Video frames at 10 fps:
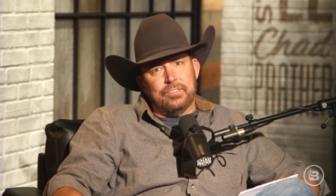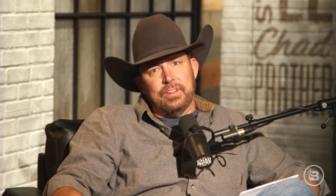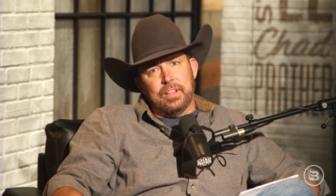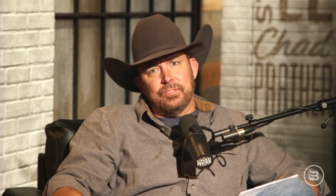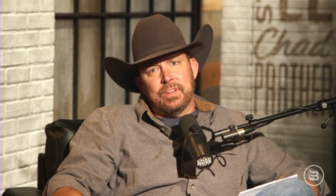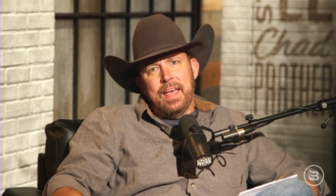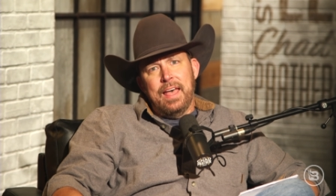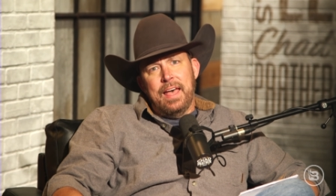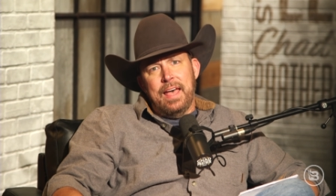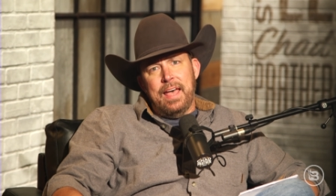and see those.
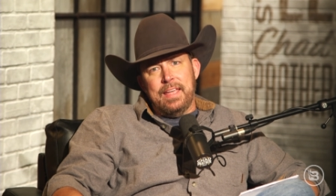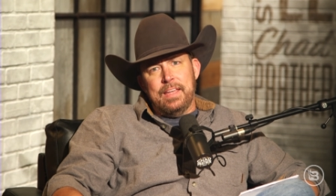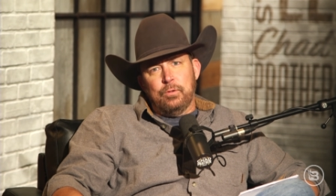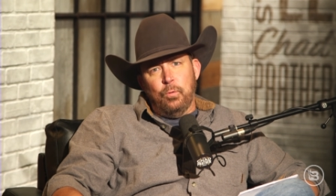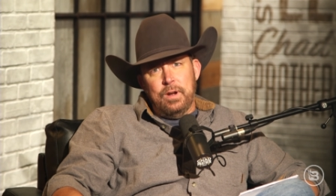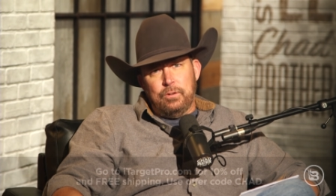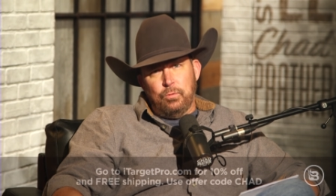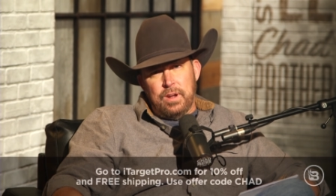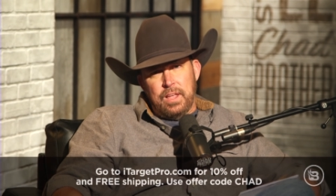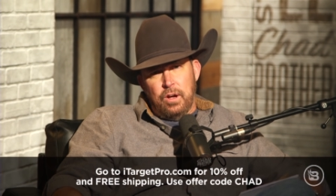Hey, in
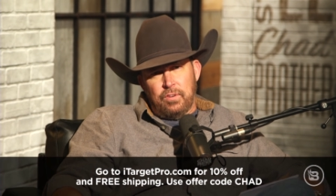2020,